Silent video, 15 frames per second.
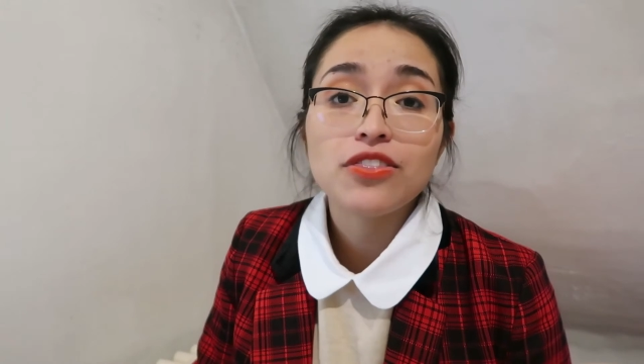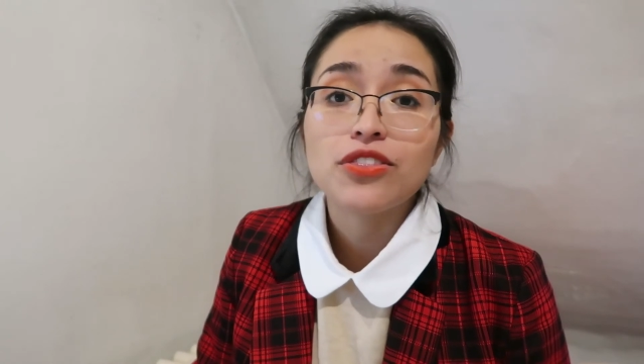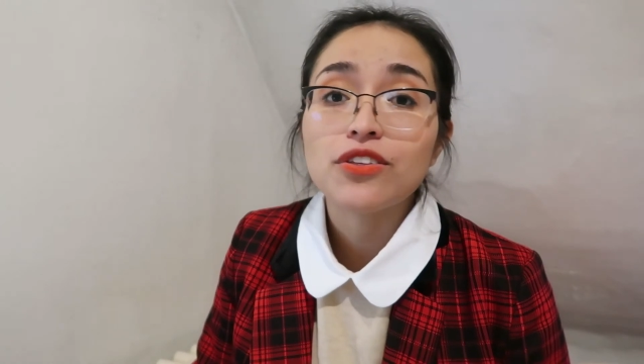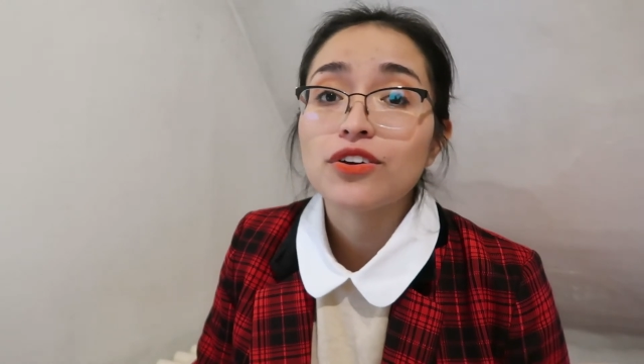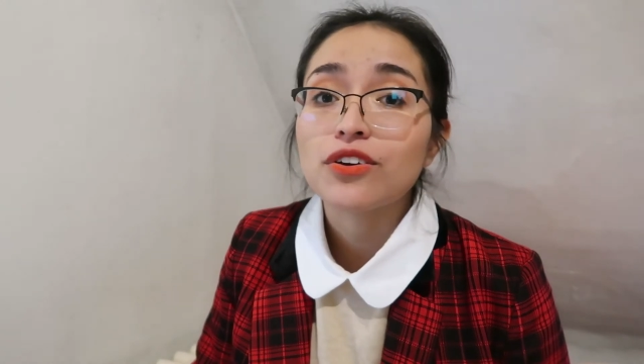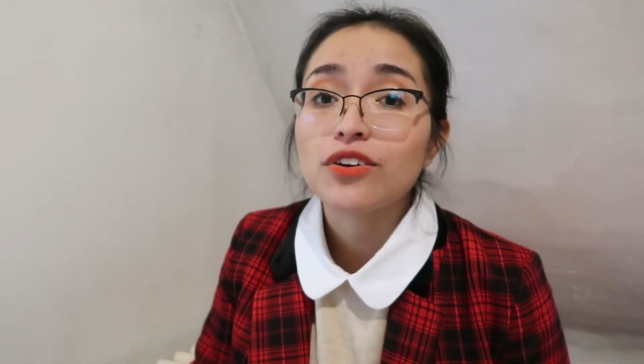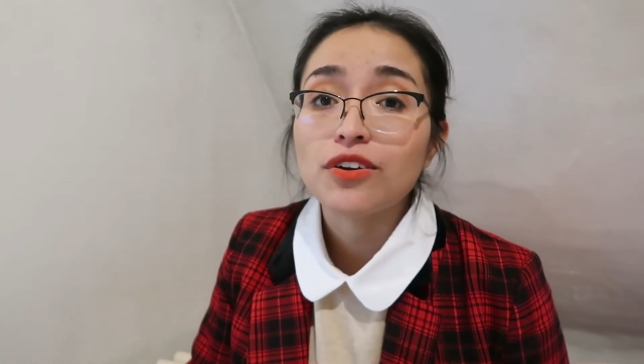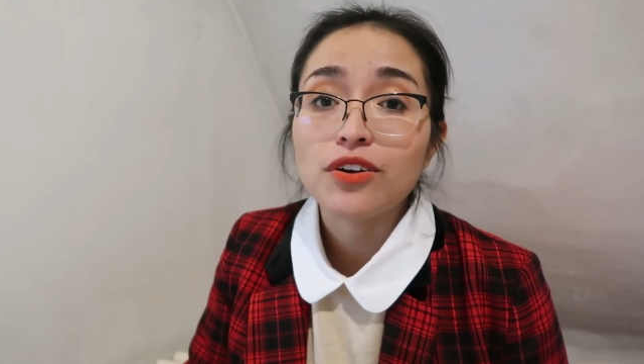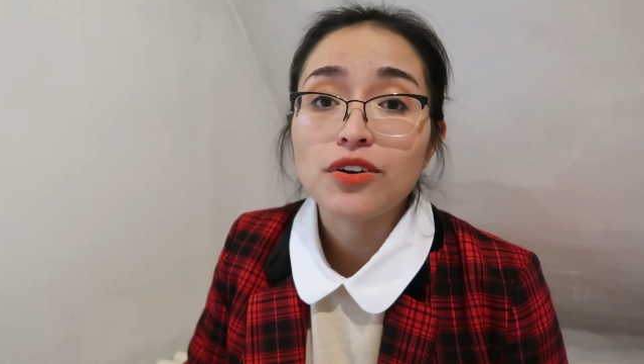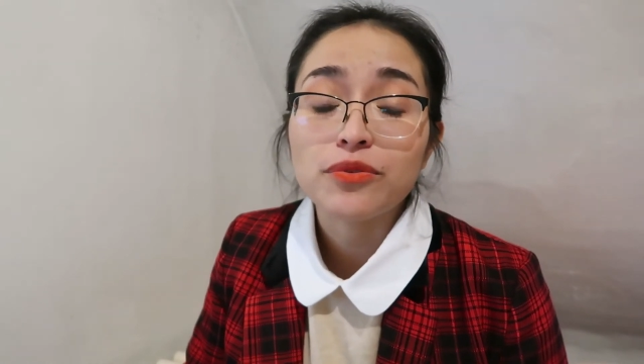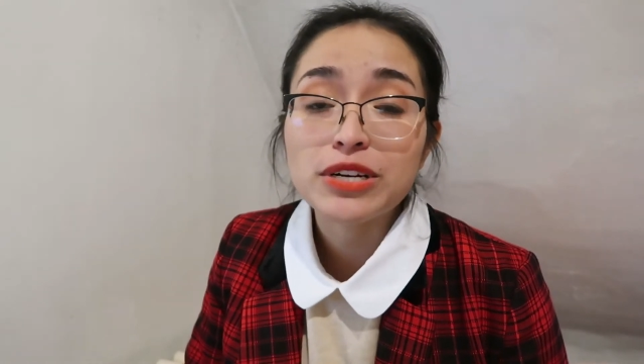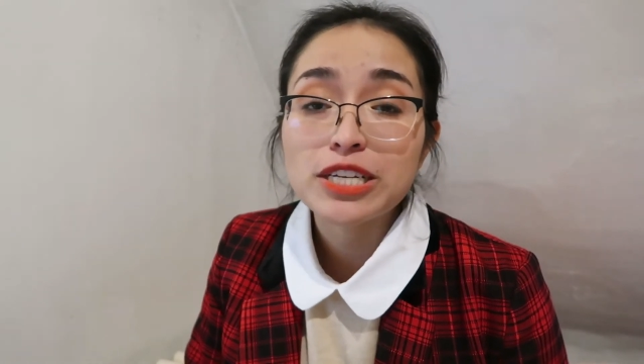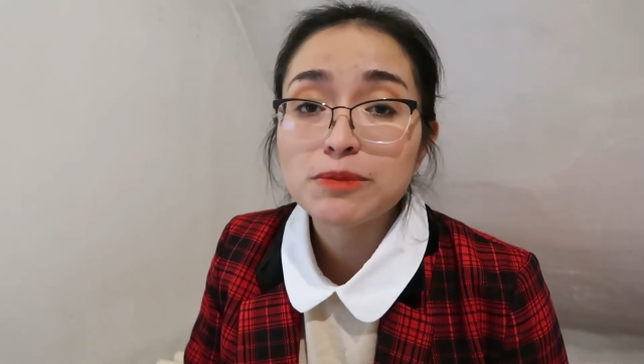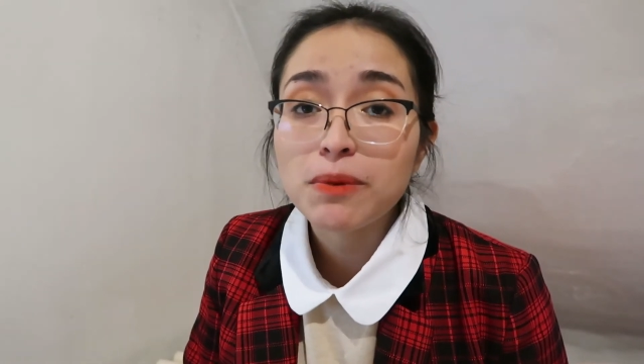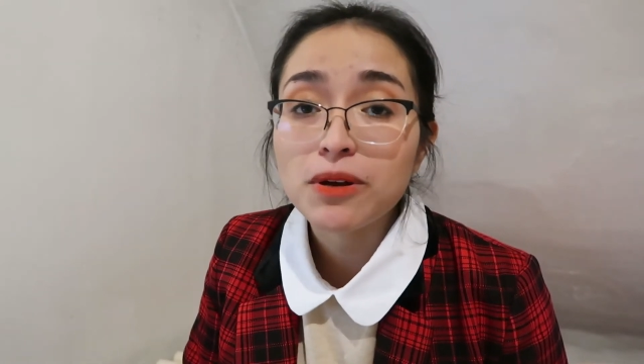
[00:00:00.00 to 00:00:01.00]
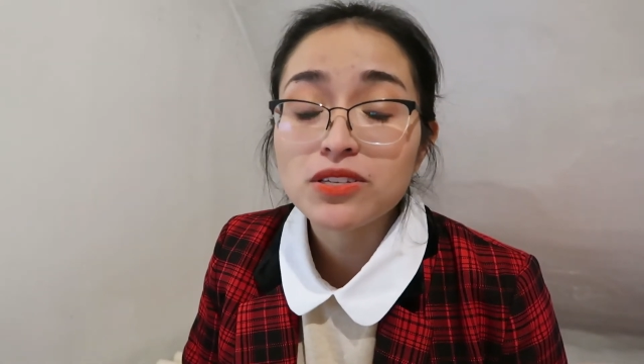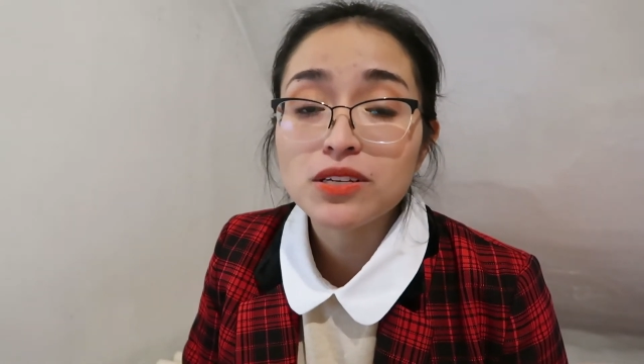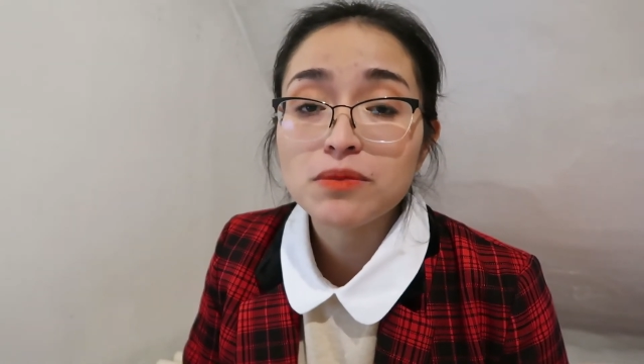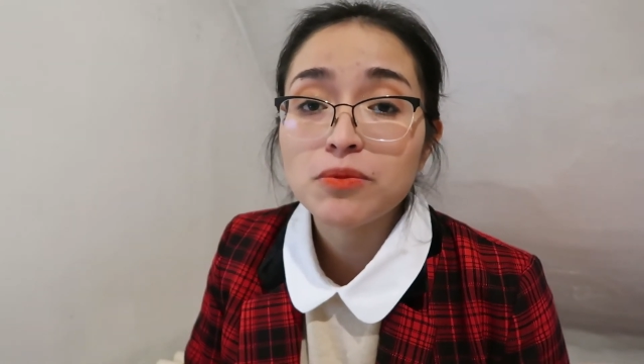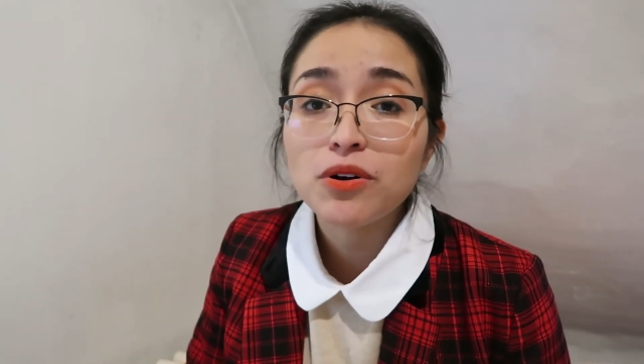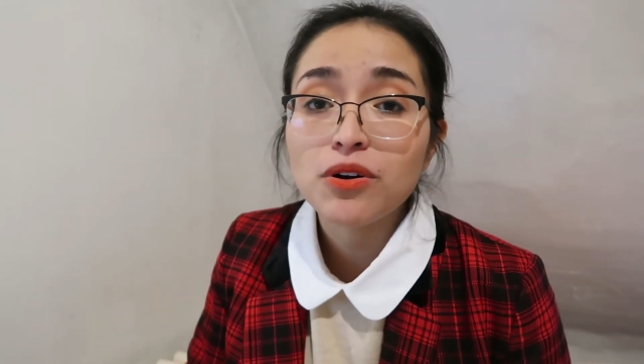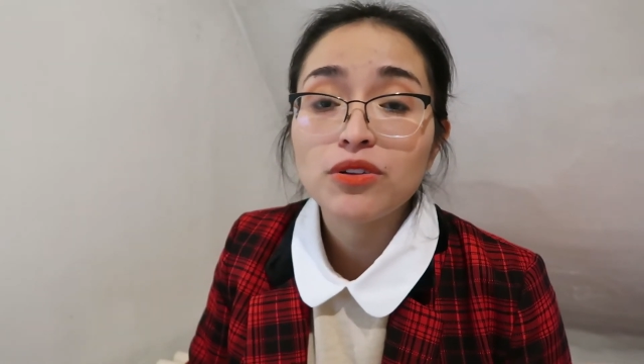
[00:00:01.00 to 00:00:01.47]
the
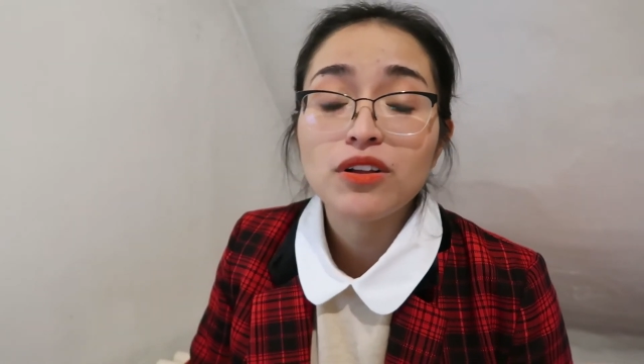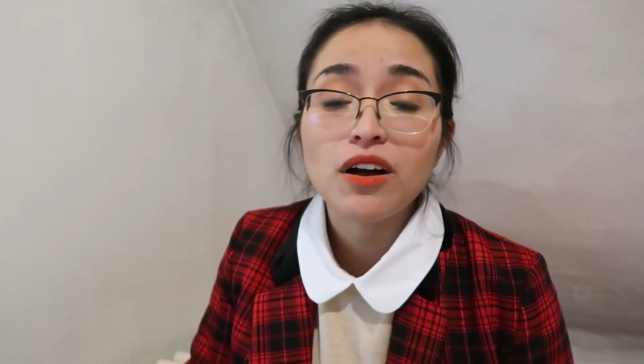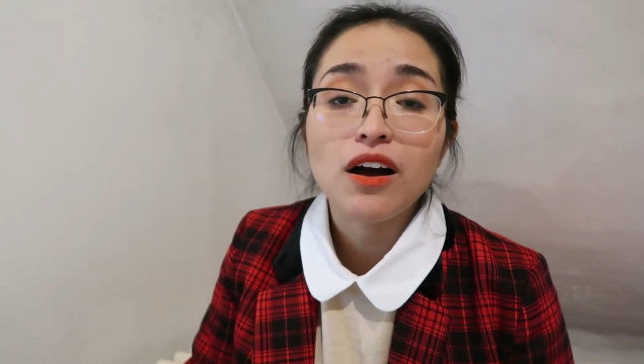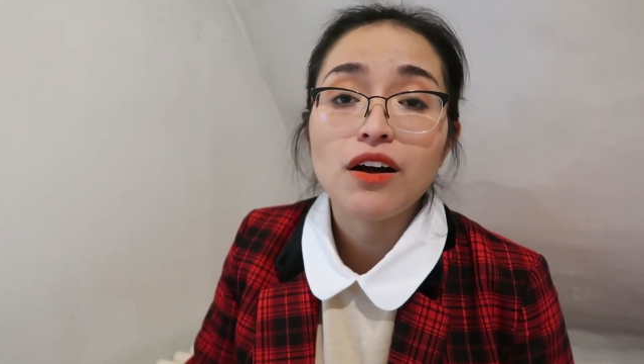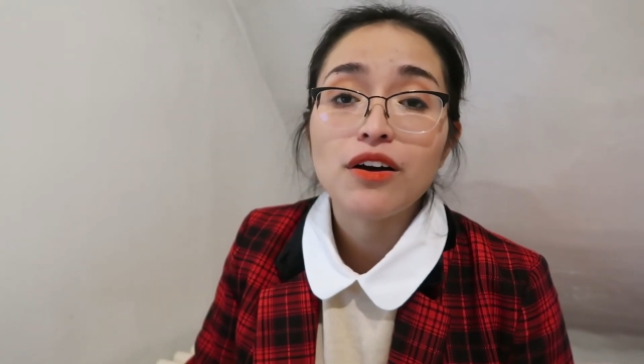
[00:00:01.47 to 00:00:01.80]
responsible